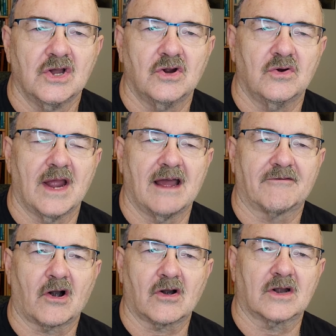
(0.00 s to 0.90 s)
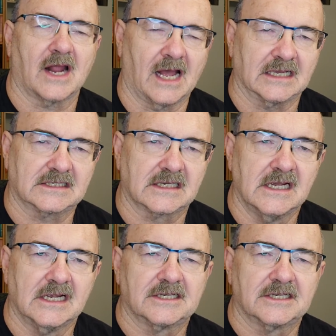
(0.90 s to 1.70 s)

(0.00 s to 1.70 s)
who have hurt us,